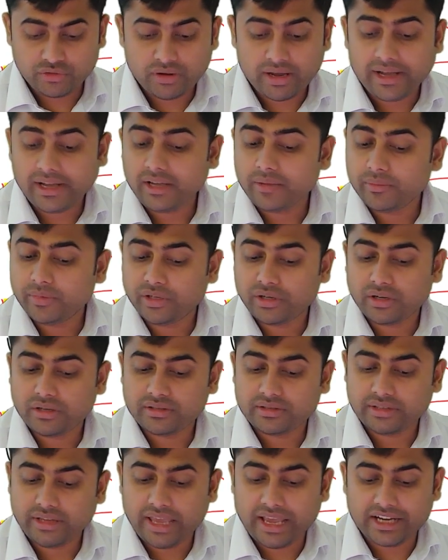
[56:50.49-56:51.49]
Why?
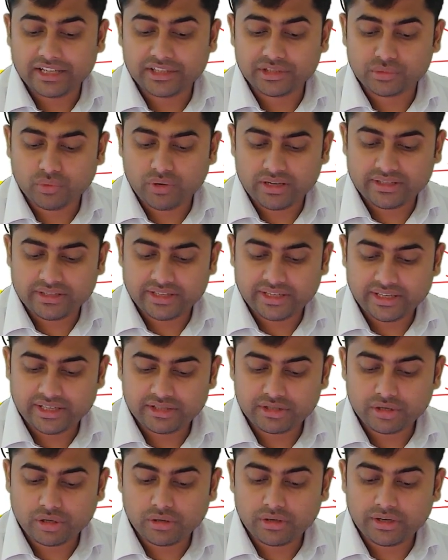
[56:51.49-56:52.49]
Because XYZ
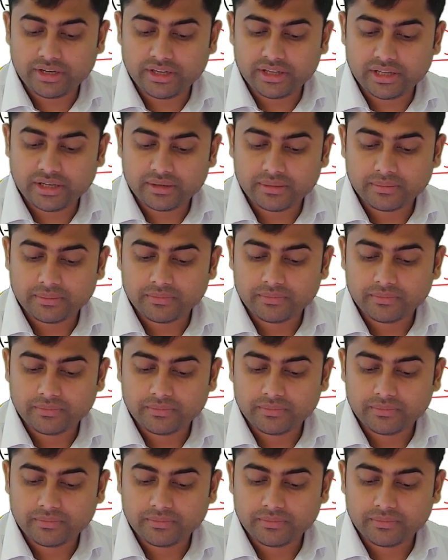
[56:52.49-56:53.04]
is already there.